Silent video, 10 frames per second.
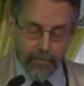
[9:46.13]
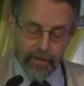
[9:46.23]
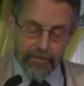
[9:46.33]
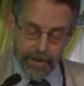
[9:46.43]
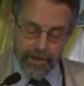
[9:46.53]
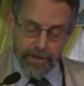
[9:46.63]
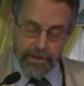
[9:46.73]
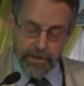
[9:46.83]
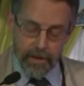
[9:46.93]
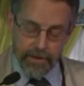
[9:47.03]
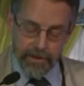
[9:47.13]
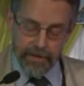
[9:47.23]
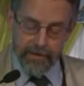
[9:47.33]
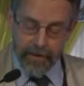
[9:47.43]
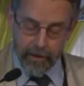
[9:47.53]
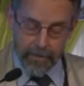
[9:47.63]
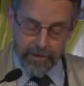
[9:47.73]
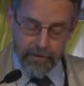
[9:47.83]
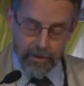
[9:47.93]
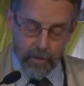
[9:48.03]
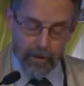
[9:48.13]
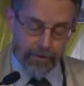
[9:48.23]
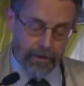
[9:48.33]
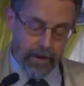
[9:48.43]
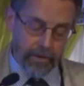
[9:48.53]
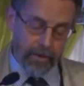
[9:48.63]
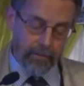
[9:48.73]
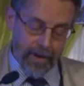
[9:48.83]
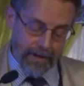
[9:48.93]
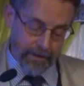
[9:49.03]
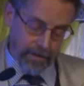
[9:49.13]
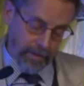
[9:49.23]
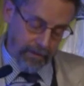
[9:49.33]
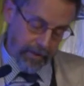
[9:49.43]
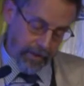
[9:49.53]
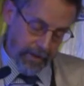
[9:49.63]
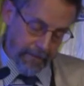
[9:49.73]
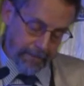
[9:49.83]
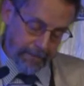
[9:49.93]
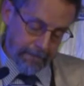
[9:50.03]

are privileged in discussions and developments in the Twelver doctrine and practice in this period.